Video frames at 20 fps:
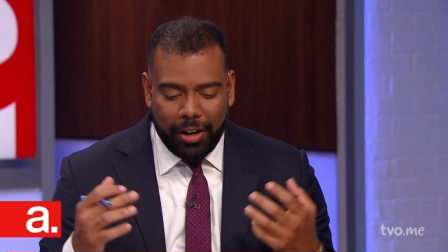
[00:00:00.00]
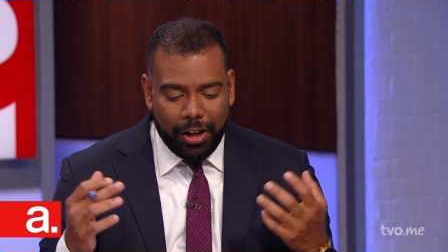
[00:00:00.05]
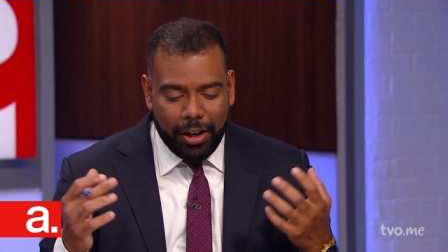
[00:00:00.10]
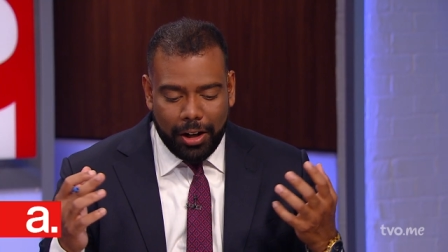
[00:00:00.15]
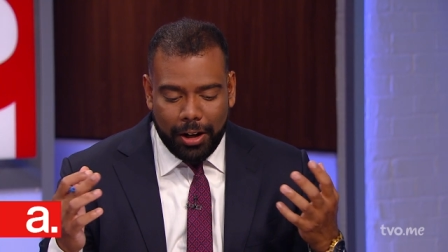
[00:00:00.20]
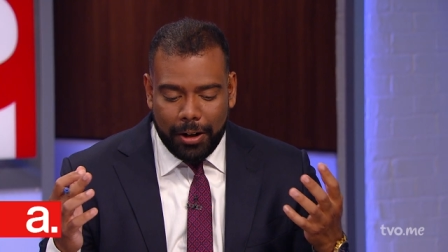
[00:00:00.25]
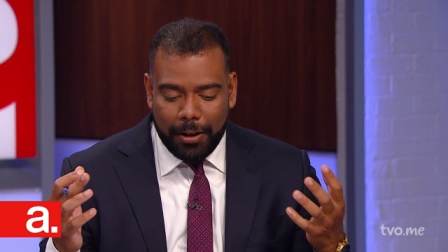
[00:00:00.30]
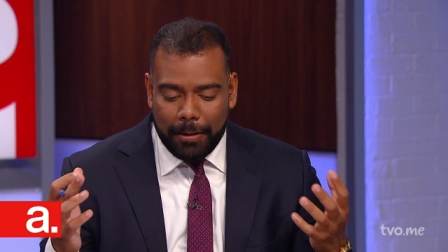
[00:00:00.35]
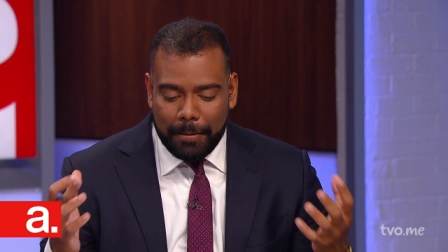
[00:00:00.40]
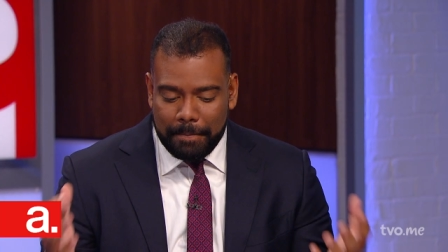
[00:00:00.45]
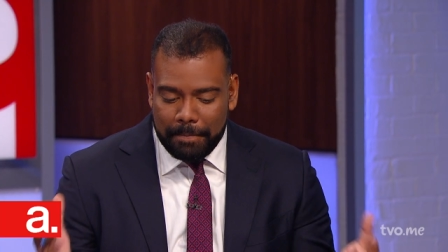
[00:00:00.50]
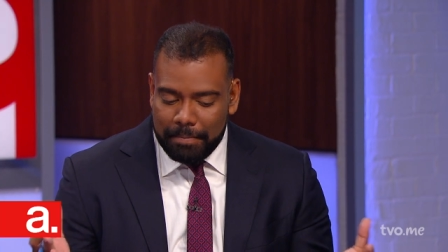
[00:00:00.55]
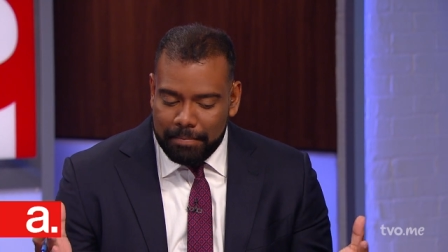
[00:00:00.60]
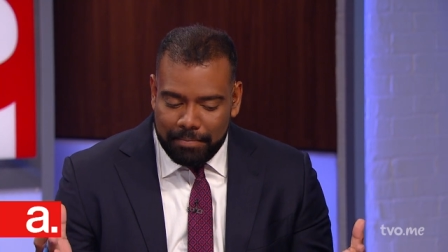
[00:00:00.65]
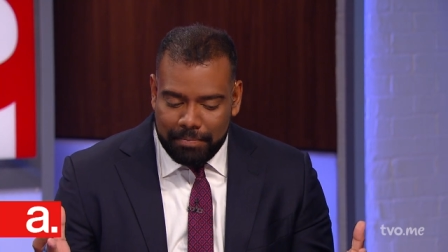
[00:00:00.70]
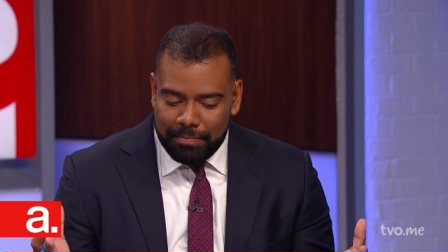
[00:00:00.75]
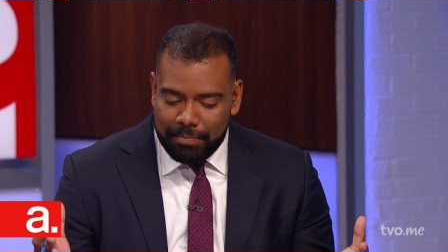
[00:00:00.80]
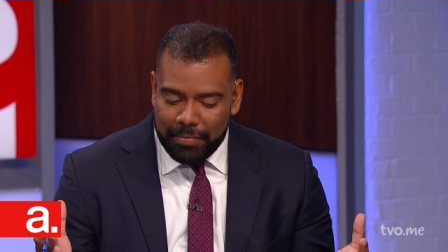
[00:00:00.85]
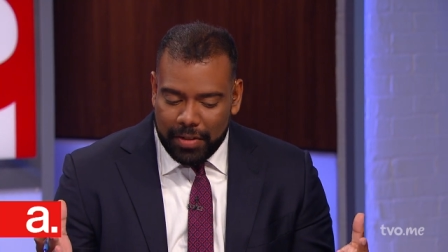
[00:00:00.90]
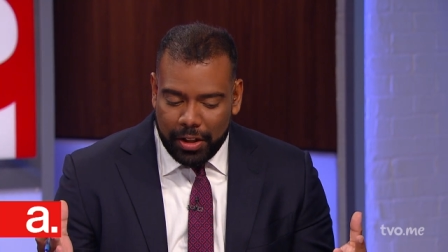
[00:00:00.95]
are,
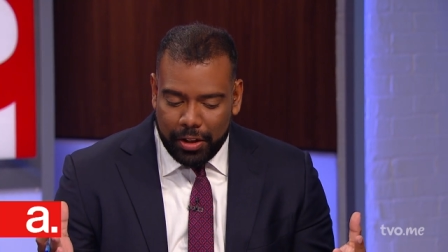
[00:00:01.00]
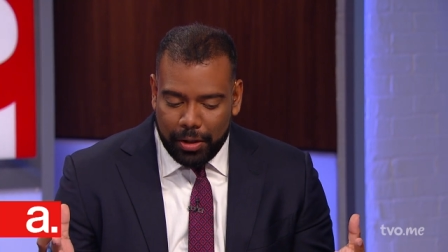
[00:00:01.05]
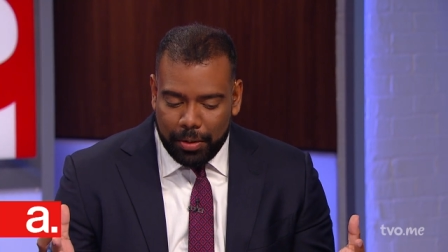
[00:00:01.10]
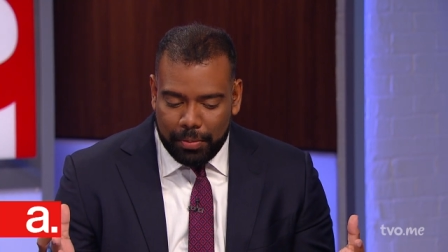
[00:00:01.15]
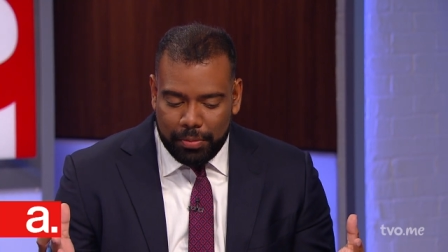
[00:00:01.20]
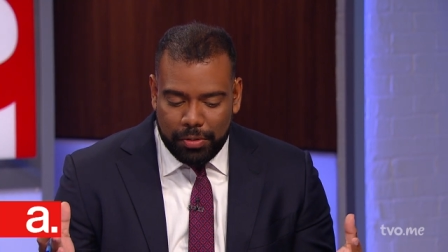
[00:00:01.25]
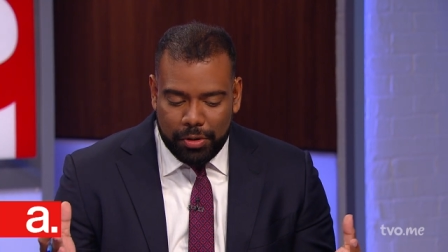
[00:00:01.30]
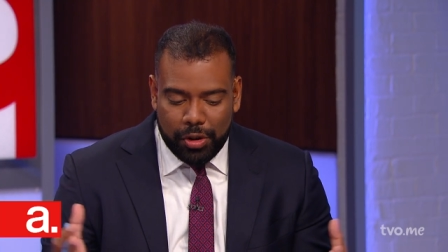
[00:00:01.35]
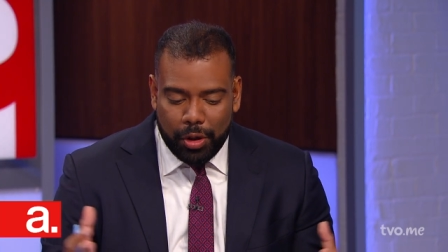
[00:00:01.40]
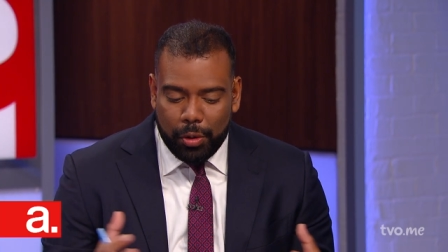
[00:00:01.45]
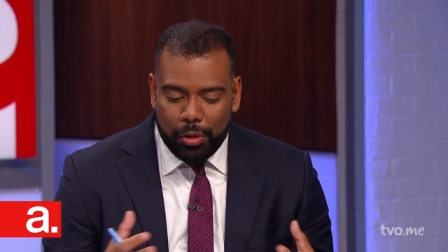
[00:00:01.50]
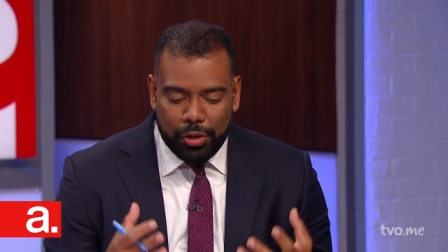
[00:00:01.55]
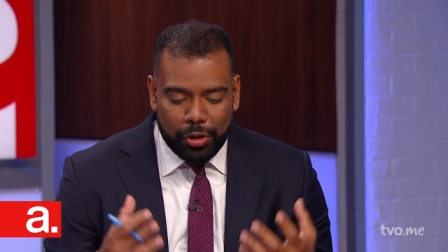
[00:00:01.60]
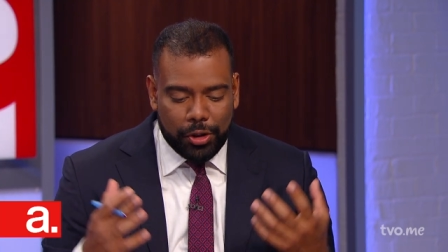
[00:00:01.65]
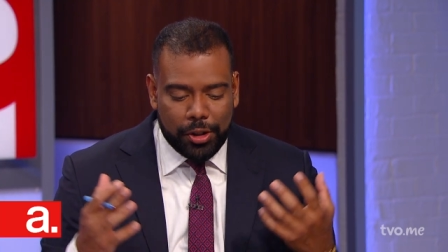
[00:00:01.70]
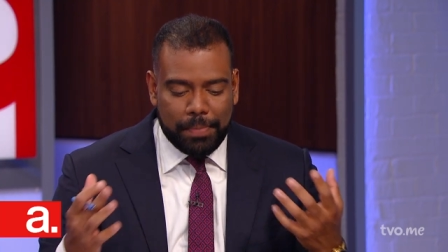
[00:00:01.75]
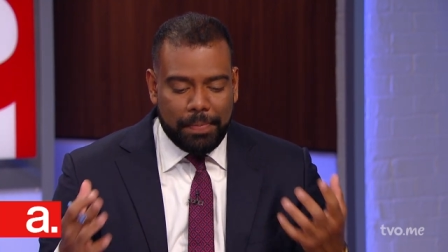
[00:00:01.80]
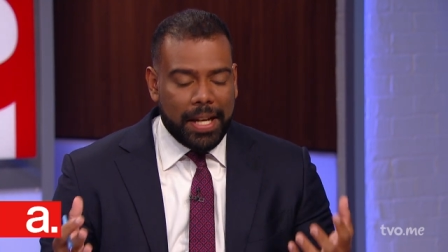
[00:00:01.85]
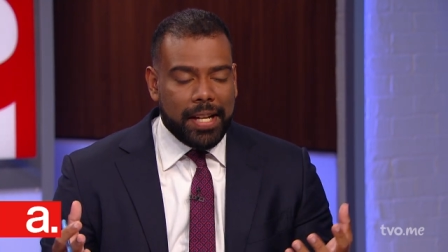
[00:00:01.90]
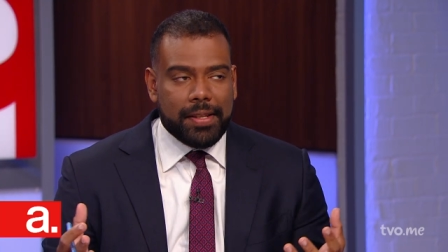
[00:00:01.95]
you know, social
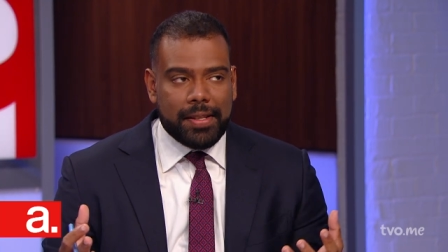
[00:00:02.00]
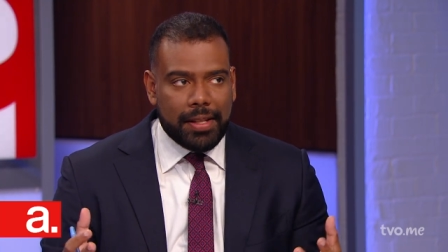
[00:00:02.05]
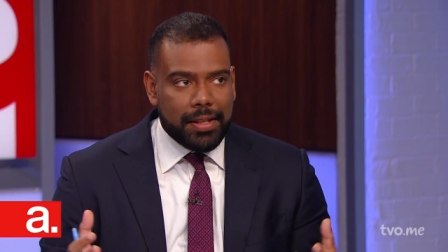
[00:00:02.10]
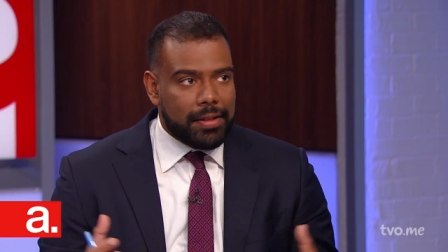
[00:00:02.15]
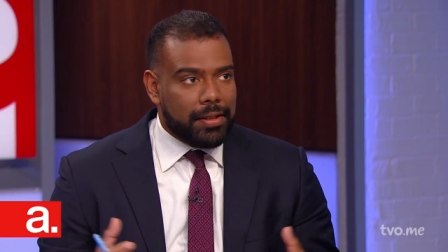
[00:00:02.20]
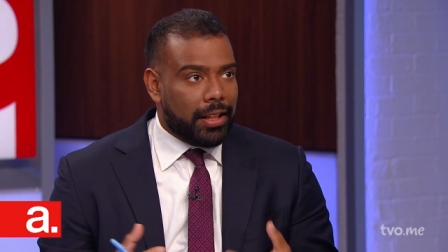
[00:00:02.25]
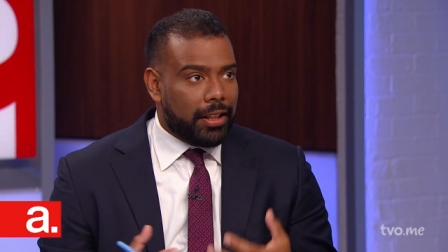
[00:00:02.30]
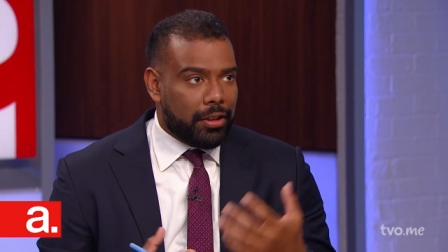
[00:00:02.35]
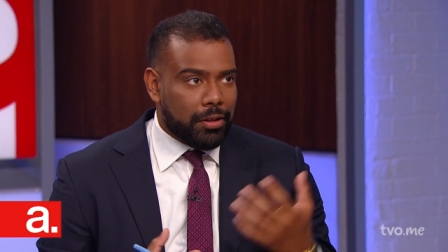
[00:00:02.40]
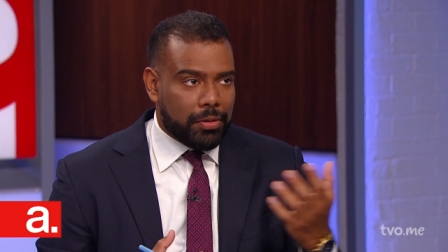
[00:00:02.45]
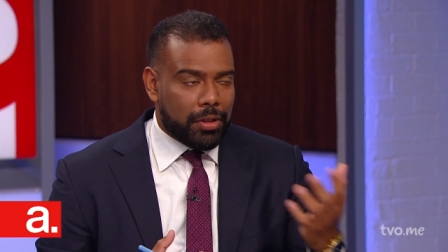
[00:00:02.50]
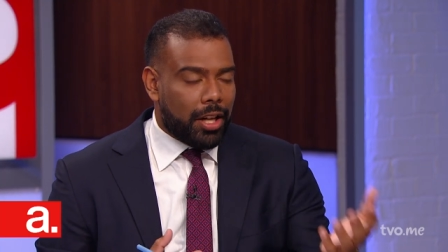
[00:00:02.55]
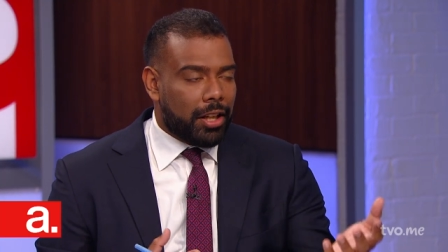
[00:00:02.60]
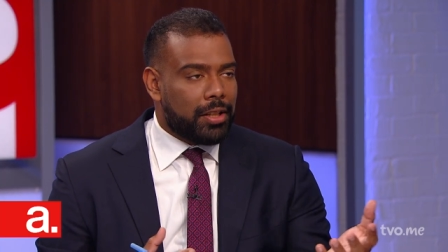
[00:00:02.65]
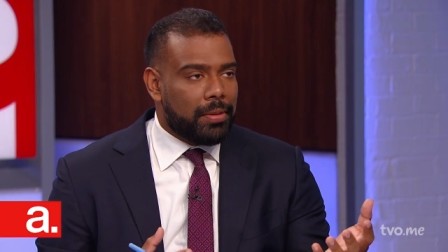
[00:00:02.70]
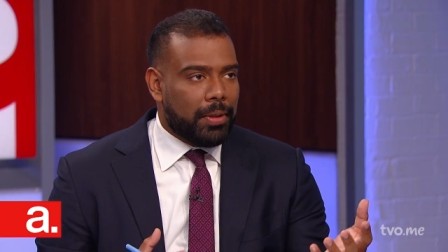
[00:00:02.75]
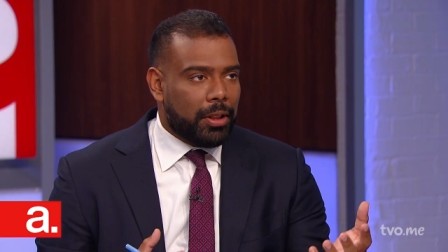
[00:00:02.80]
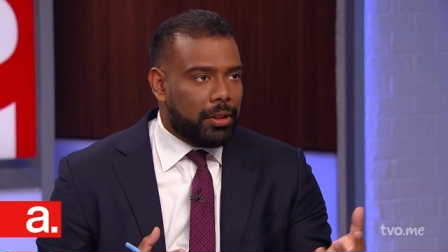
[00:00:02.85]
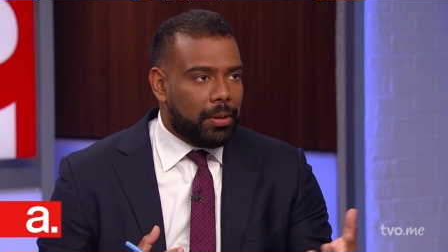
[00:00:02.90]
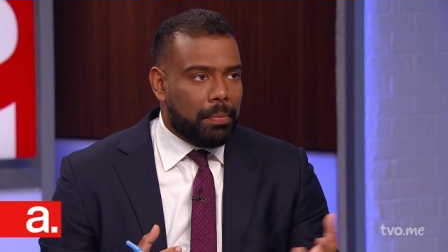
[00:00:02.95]
spaces, like you talked
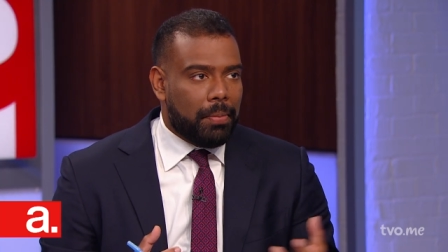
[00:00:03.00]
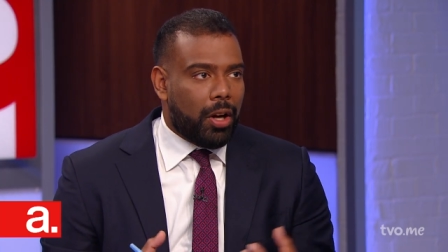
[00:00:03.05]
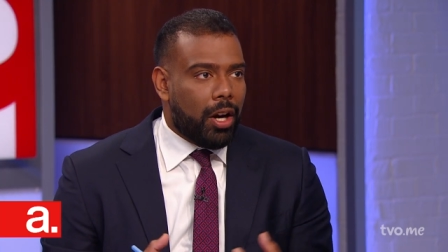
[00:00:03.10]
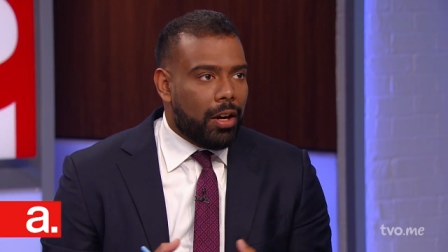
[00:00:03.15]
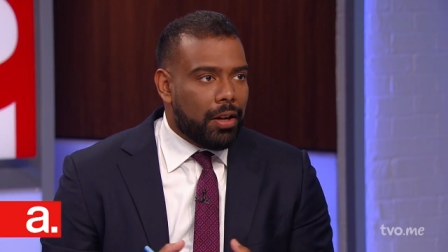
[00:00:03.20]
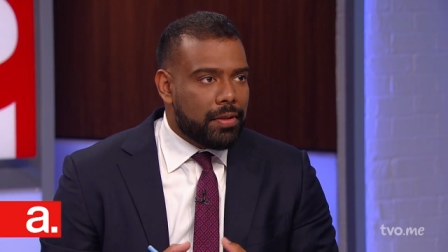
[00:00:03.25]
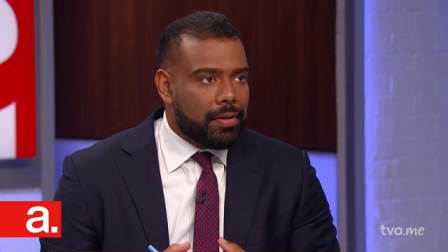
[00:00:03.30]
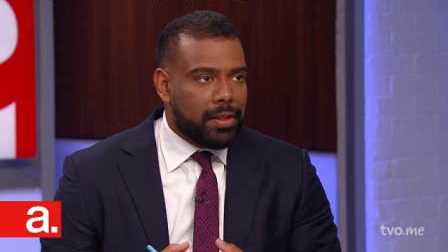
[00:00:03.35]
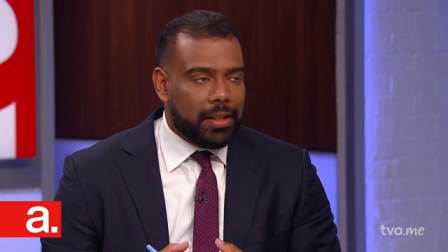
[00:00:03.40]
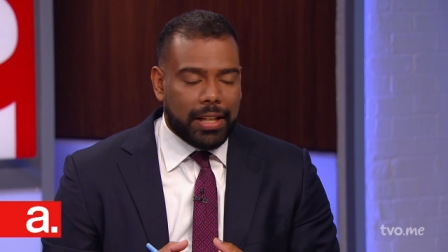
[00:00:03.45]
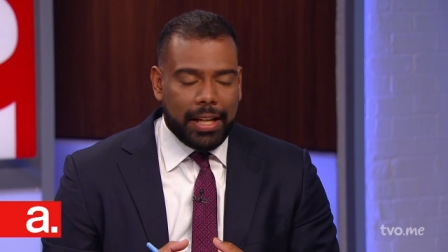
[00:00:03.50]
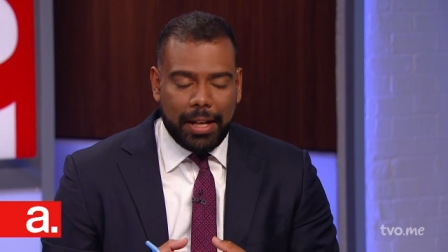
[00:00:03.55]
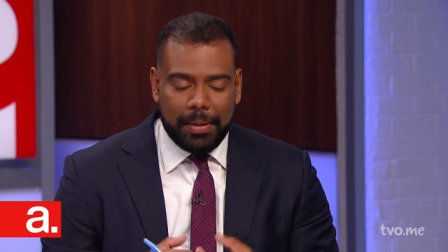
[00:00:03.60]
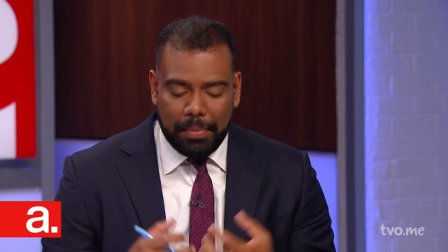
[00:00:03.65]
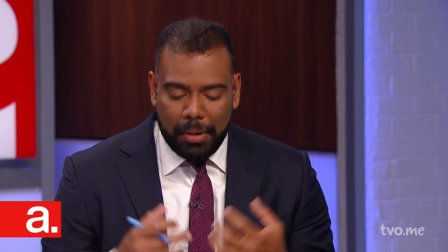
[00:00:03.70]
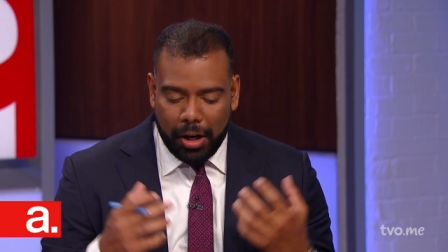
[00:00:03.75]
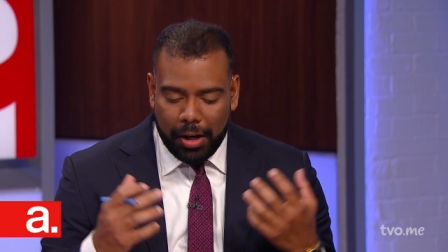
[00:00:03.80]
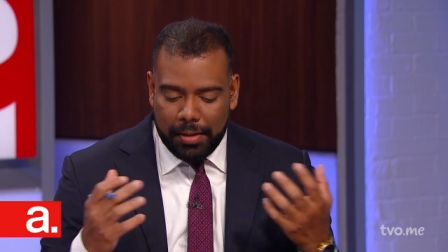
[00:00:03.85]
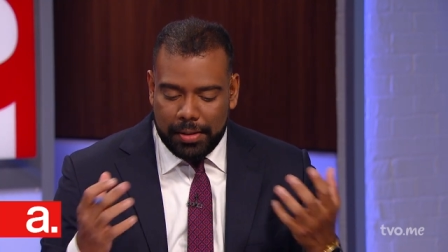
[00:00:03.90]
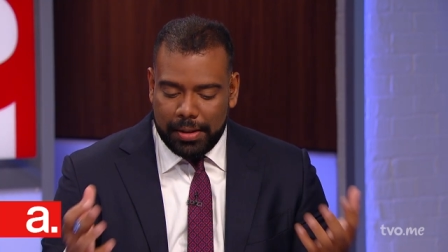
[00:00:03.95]
about the bars, the gay
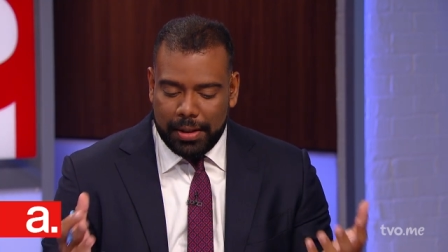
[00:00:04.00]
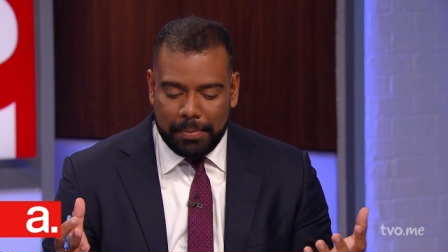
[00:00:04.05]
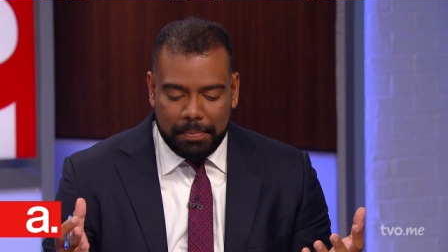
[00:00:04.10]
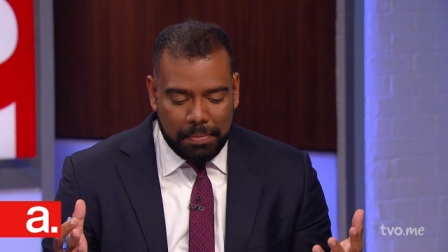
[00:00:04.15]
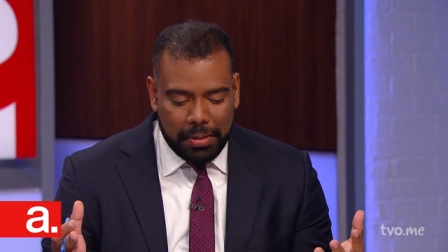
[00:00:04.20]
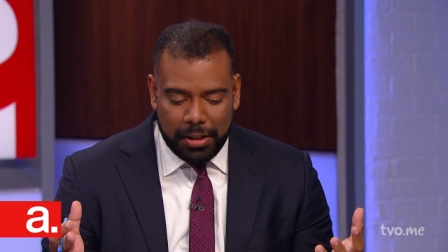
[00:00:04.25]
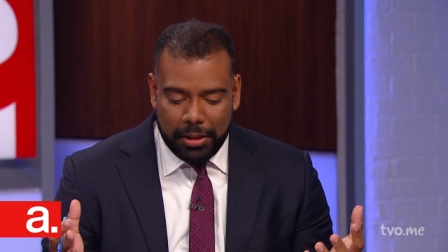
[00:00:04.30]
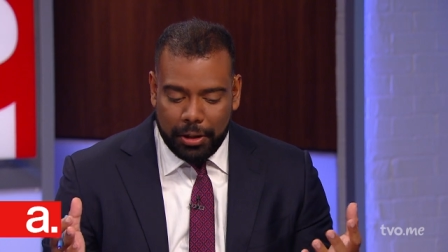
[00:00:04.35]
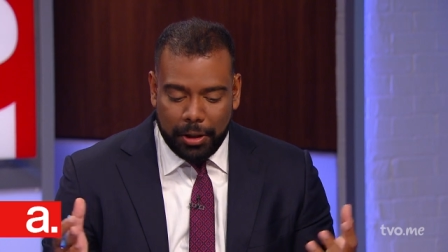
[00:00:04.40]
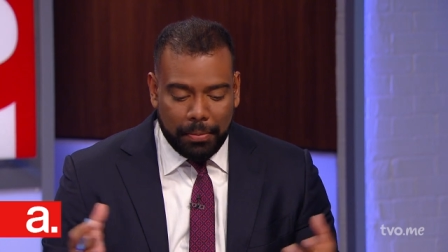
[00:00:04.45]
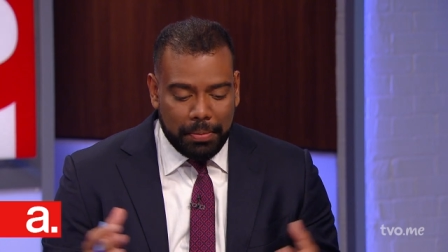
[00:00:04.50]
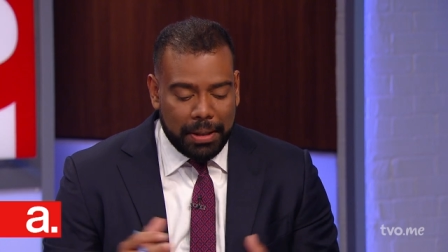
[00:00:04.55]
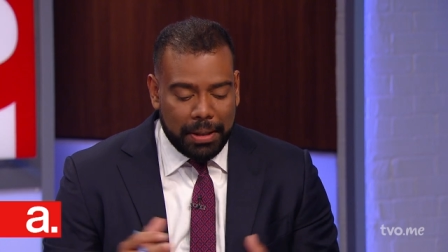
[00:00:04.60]
bars that, you know,